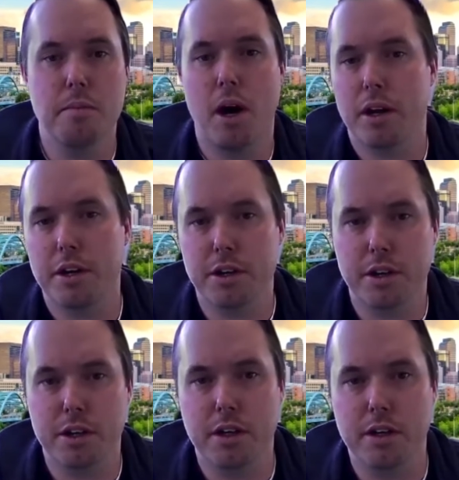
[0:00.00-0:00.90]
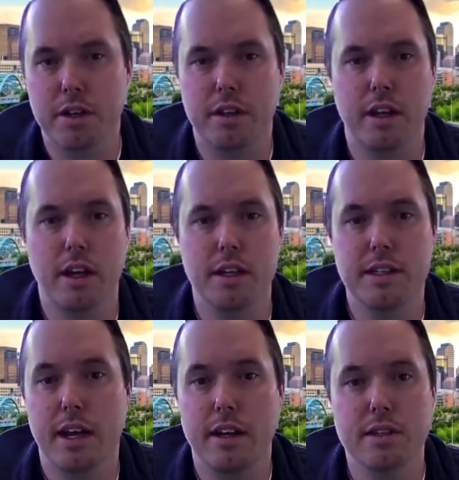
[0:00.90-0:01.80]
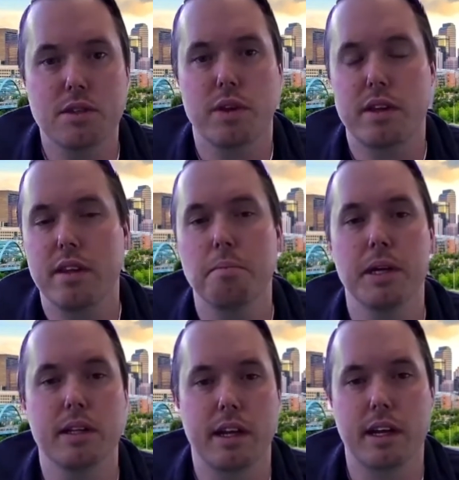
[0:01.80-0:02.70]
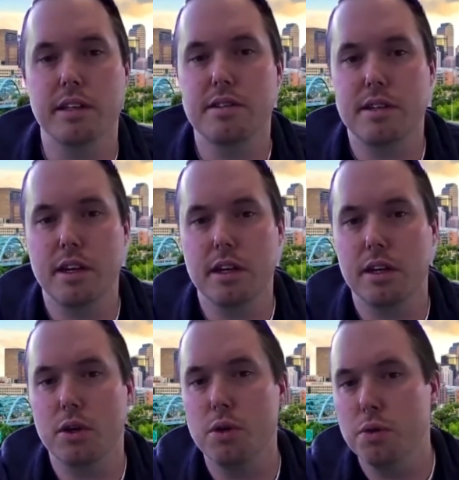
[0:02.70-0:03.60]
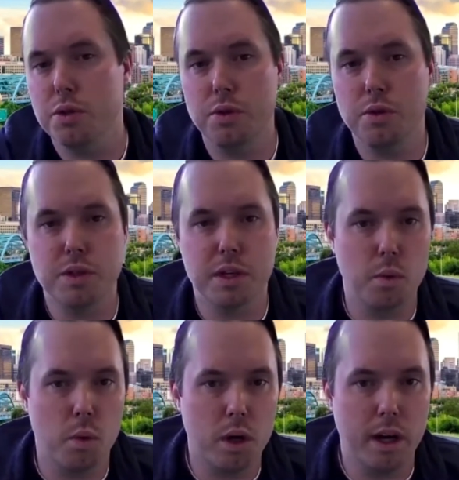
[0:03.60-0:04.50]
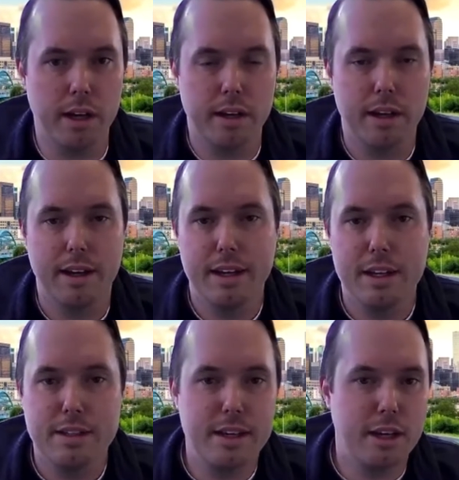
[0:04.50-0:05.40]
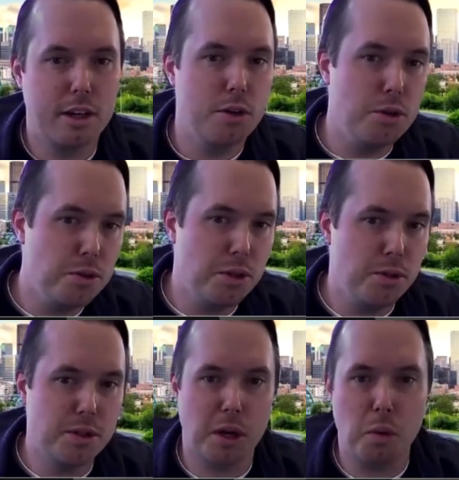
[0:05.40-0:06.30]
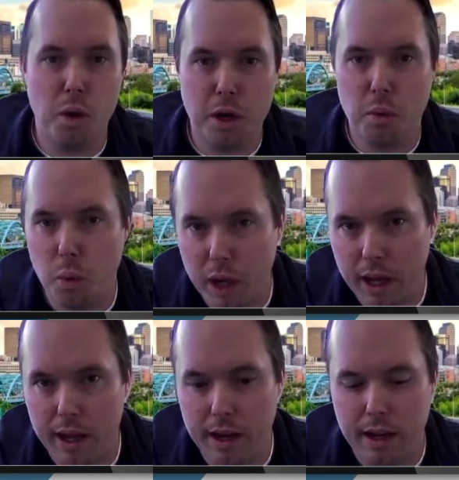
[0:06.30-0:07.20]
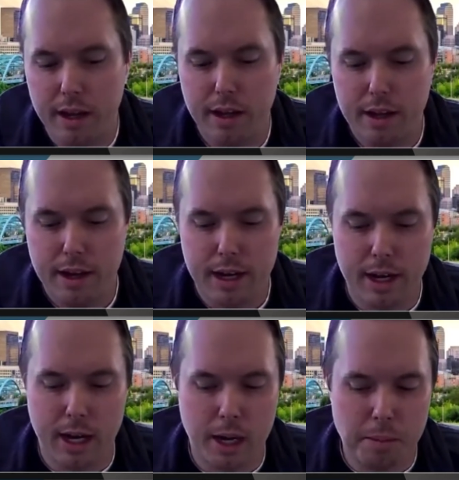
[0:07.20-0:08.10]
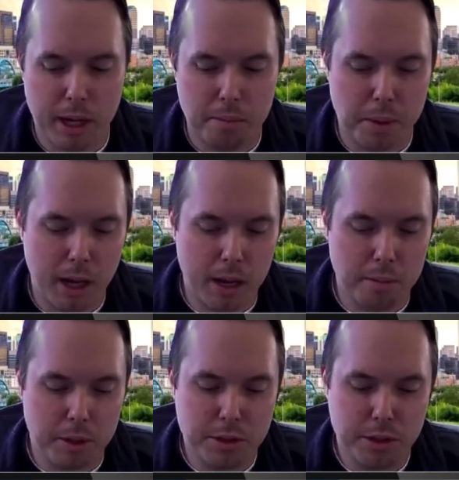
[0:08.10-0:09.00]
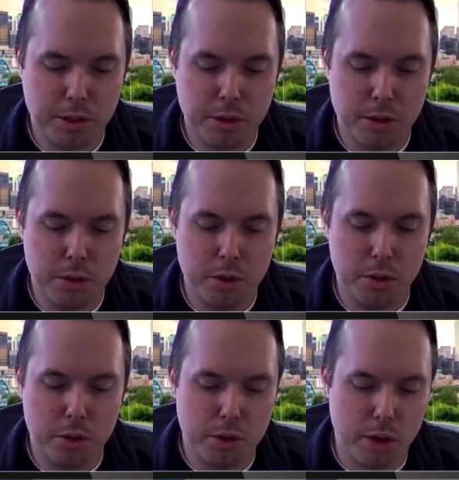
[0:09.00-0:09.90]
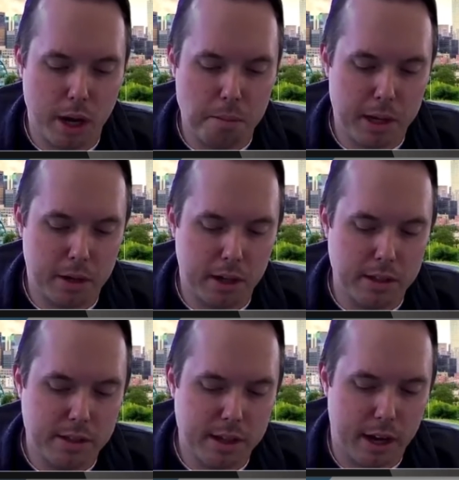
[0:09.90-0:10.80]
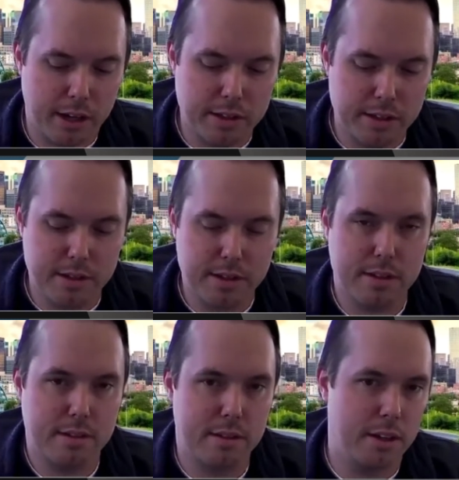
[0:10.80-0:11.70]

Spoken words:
monitor the tenants within the building and see who's using what, see who's using what when, and be able to create better insights,